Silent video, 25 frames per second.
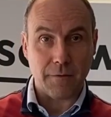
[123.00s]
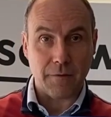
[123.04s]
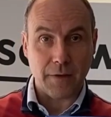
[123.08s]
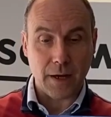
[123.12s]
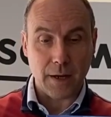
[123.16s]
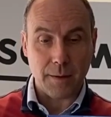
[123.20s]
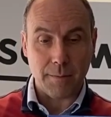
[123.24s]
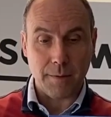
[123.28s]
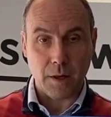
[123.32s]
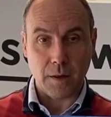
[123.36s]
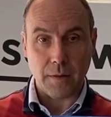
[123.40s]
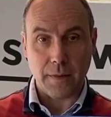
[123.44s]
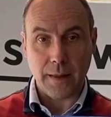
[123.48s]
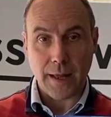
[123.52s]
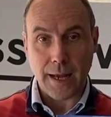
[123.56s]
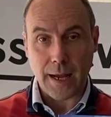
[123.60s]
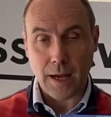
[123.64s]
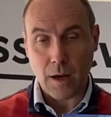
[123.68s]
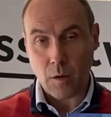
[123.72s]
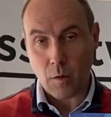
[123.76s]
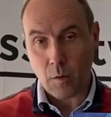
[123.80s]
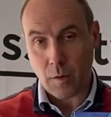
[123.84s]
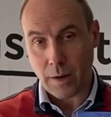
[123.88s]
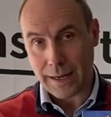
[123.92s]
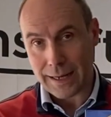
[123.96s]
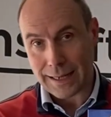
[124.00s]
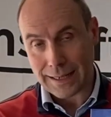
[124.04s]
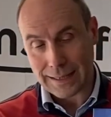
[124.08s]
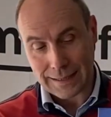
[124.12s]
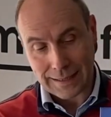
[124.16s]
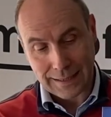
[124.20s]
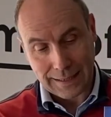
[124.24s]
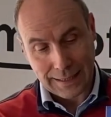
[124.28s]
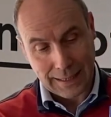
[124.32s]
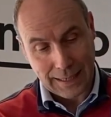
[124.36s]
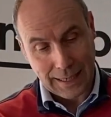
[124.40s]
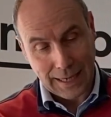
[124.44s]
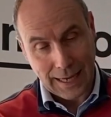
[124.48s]
available now in
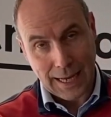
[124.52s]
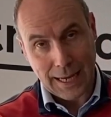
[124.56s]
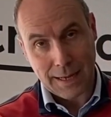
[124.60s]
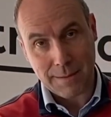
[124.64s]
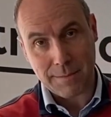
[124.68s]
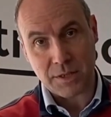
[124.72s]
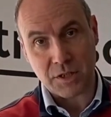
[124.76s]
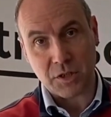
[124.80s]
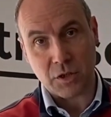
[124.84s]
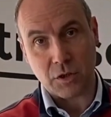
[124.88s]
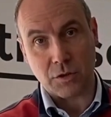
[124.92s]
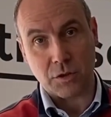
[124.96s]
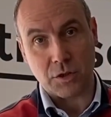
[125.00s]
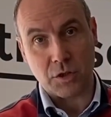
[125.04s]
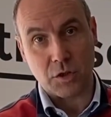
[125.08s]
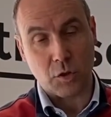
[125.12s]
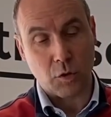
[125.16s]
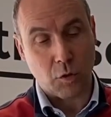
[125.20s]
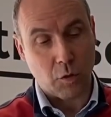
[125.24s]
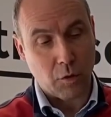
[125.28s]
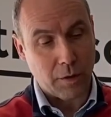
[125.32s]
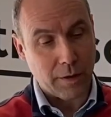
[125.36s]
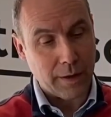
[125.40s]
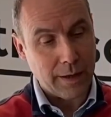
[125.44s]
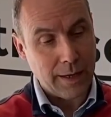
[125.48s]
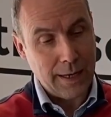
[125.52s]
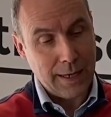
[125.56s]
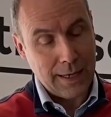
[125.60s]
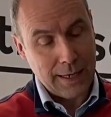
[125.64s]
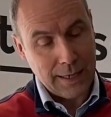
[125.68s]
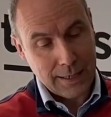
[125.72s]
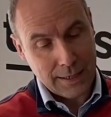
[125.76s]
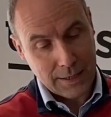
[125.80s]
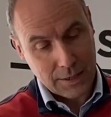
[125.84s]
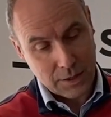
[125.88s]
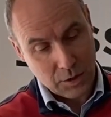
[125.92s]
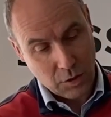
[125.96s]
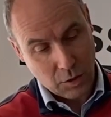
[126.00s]
the Amazon store,
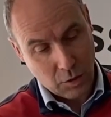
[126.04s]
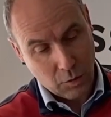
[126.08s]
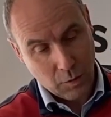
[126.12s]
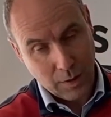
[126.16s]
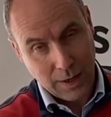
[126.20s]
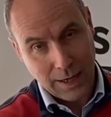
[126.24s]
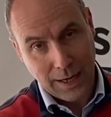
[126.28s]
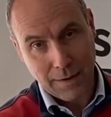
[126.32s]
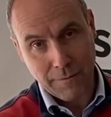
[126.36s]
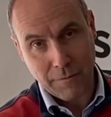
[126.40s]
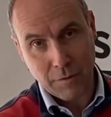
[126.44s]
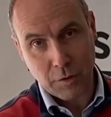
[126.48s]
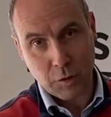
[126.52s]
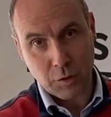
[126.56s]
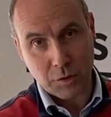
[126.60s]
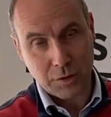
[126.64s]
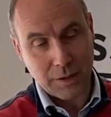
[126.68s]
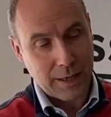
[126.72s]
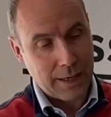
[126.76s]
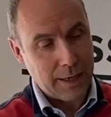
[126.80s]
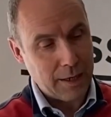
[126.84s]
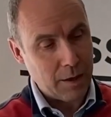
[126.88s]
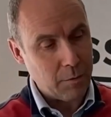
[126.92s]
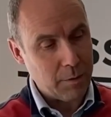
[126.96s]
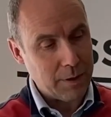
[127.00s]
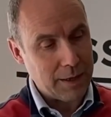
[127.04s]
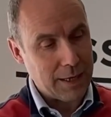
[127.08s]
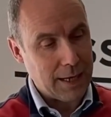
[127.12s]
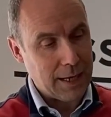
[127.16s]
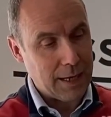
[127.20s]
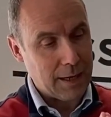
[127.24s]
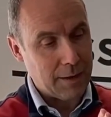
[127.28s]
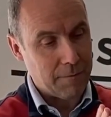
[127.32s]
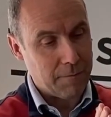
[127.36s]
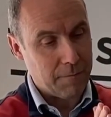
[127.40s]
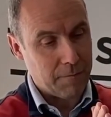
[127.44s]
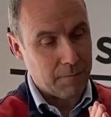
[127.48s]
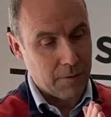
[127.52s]
so have a look there. We
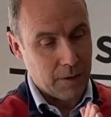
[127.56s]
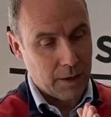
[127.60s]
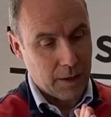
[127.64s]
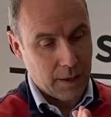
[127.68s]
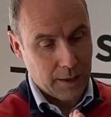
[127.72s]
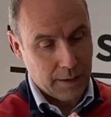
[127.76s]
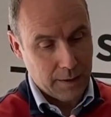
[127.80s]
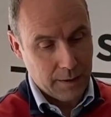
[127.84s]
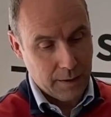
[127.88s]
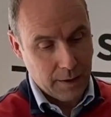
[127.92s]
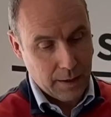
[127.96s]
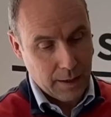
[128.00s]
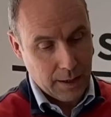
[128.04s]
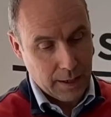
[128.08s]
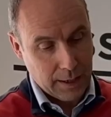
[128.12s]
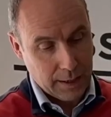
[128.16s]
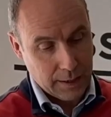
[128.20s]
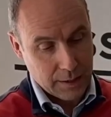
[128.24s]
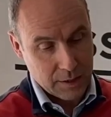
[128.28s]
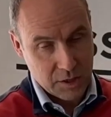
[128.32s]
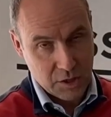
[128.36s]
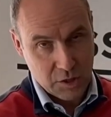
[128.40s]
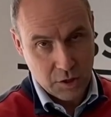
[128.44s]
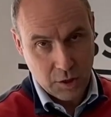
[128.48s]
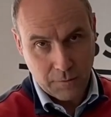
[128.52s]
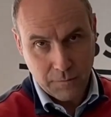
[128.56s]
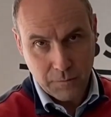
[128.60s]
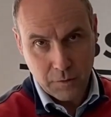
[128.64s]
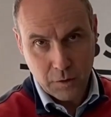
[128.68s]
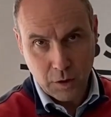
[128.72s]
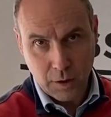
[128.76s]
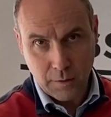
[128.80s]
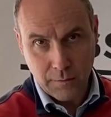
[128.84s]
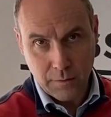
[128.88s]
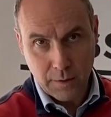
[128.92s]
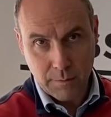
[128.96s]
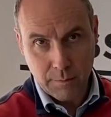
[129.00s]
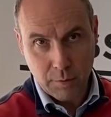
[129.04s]
have a uh, soft
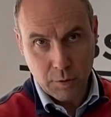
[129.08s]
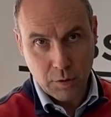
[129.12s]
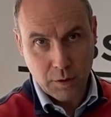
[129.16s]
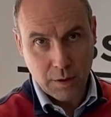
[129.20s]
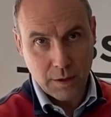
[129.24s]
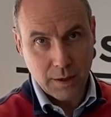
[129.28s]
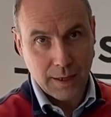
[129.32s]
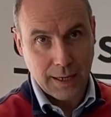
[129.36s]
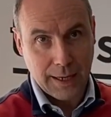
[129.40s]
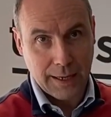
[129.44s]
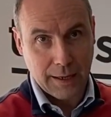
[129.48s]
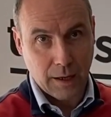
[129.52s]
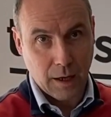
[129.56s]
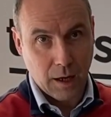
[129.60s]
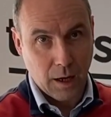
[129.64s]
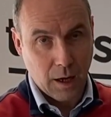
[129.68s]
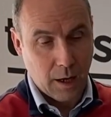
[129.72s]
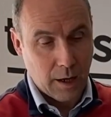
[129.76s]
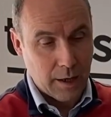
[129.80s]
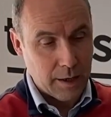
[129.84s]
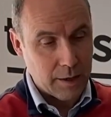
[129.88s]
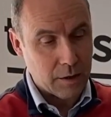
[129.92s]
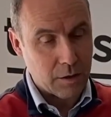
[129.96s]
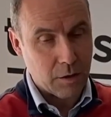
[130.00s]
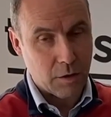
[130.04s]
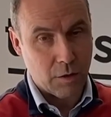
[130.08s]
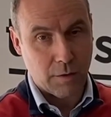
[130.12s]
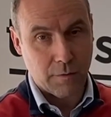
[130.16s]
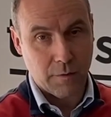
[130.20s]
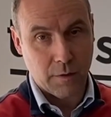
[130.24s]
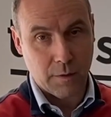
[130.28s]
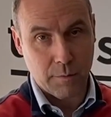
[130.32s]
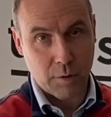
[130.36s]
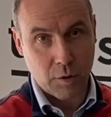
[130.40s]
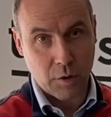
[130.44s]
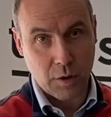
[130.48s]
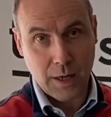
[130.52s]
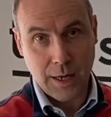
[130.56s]
cover book and a hard cover
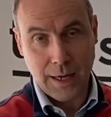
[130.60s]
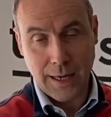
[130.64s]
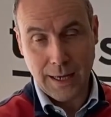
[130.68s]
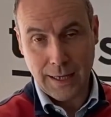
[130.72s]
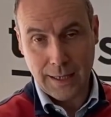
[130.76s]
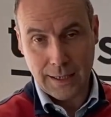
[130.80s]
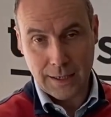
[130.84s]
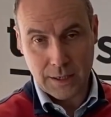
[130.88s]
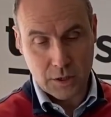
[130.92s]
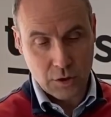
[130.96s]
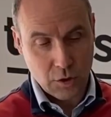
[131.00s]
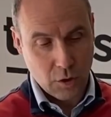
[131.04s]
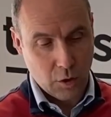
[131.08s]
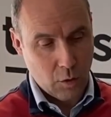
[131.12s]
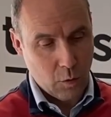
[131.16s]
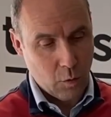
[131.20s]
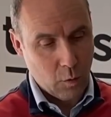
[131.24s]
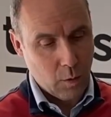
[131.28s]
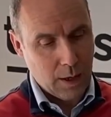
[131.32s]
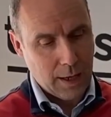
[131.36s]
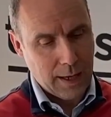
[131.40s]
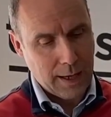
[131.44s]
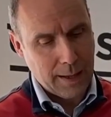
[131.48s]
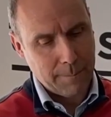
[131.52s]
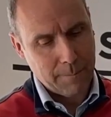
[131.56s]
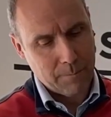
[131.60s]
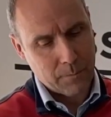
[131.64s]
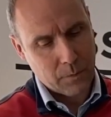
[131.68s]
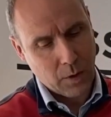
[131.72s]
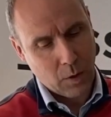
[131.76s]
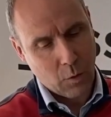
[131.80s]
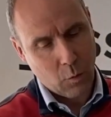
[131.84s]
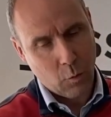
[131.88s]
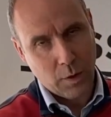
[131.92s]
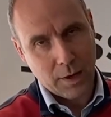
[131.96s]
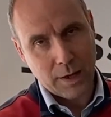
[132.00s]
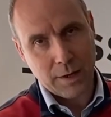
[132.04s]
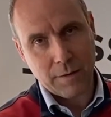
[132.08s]
book, so um,
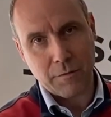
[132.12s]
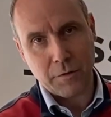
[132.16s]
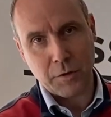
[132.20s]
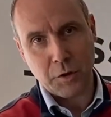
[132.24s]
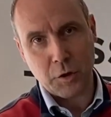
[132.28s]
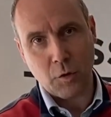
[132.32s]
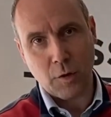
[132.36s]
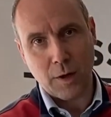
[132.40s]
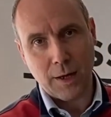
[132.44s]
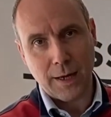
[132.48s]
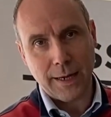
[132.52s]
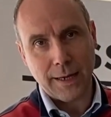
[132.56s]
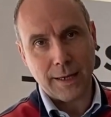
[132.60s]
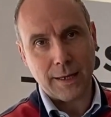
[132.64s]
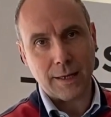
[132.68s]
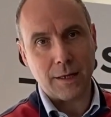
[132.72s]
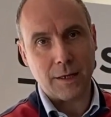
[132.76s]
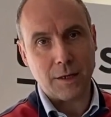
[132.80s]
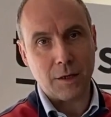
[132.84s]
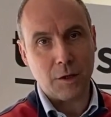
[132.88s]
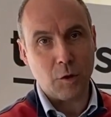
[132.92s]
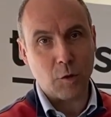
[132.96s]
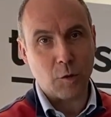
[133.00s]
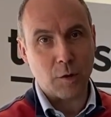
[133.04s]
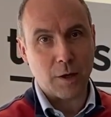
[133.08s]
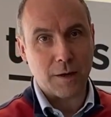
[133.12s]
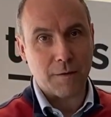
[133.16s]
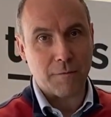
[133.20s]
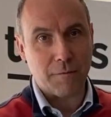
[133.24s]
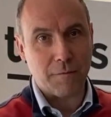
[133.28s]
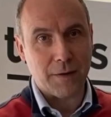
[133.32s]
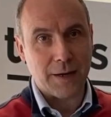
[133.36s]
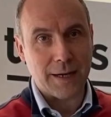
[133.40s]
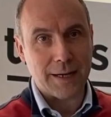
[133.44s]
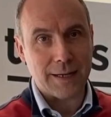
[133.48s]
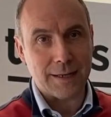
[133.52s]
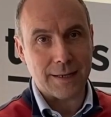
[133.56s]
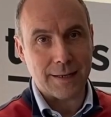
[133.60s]
whatever you like, you can
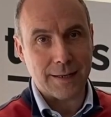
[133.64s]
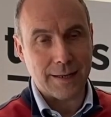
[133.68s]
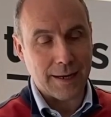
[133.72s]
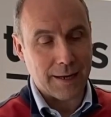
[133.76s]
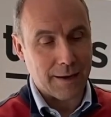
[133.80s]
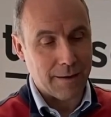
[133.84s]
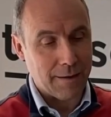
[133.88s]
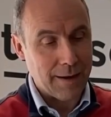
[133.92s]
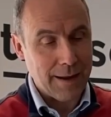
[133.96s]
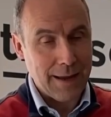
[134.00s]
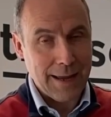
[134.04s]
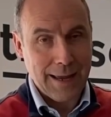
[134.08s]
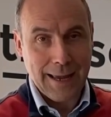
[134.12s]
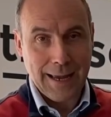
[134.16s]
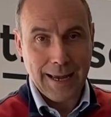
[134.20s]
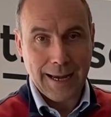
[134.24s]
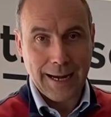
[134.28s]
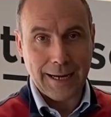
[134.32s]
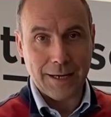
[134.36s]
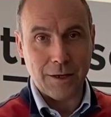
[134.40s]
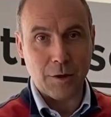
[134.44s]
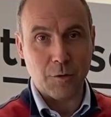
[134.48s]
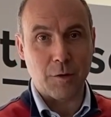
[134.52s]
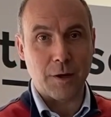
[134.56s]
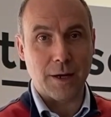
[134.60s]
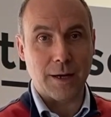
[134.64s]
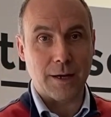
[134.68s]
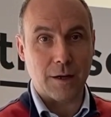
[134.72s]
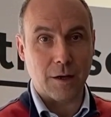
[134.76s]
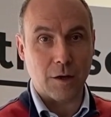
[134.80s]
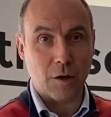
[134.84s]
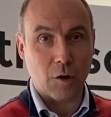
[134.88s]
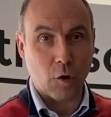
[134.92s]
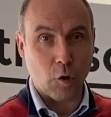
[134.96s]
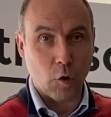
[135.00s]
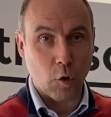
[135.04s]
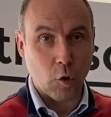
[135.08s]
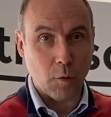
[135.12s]
find it there, and you can
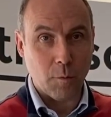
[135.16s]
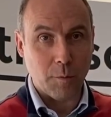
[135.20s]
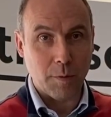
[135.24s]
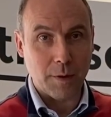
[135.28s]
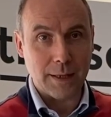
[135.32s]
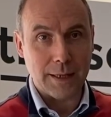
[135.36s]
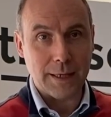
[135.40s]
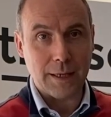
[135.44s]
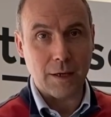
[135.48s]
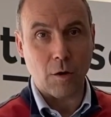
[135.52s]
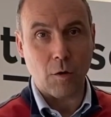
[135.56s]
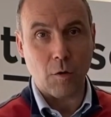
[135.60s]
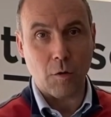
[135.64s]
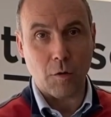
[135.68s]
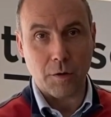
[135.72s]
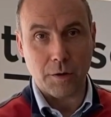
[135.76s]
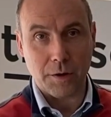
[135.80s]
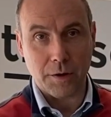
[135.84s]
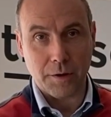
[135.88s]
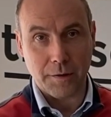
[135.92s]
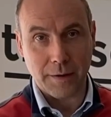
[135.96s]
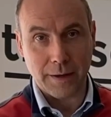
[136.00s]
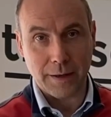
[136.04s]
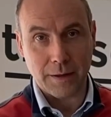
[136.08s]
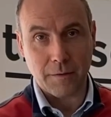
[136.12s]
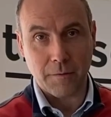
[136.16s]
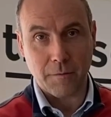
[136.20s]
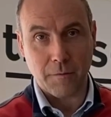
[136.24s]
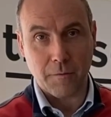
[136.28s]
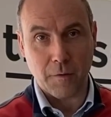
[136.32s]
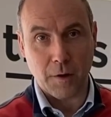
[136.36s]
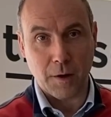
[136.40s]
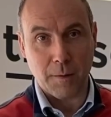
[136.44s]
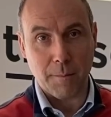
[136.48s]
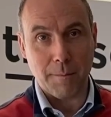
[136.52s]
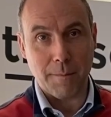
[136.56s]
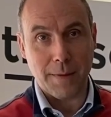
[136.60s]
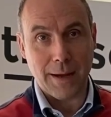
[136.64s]
globally order it
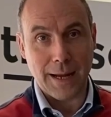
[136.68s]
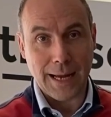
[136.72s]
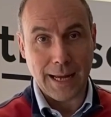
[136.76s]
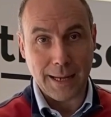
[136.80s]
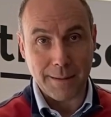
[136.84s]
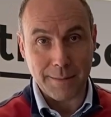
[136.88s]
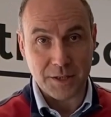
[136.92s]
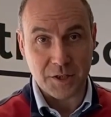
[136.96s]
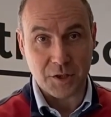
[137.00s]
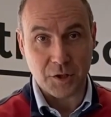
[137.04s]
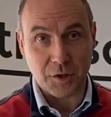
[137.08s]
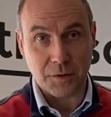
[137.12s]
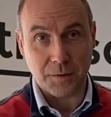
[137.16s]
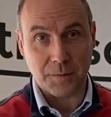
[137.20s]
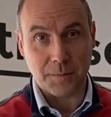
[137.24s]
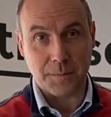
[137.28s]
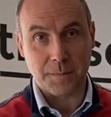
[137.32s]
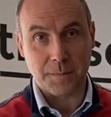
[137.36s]
from Amazon.